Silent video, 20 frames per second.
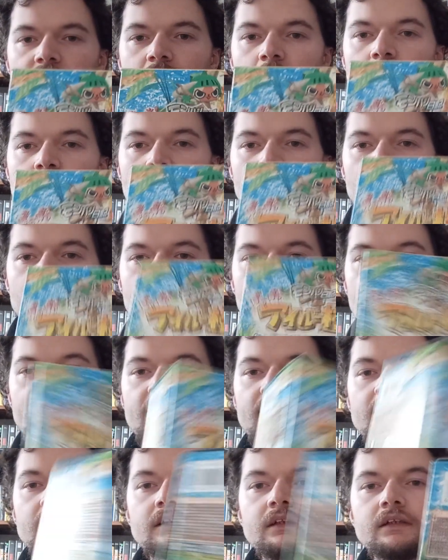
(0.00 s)
little box
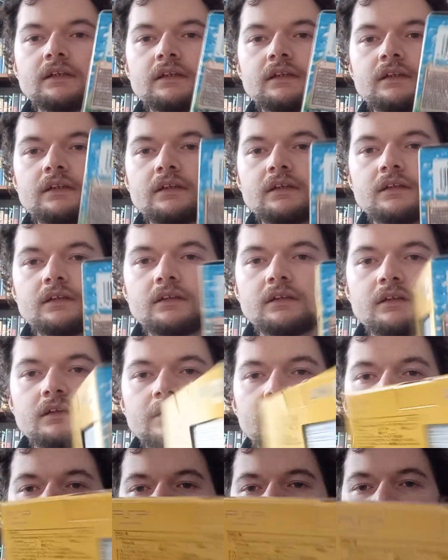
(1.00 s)
set.
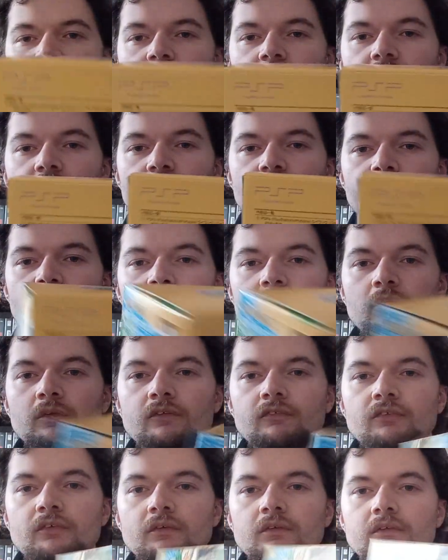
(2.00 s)
Very nice, very colourful.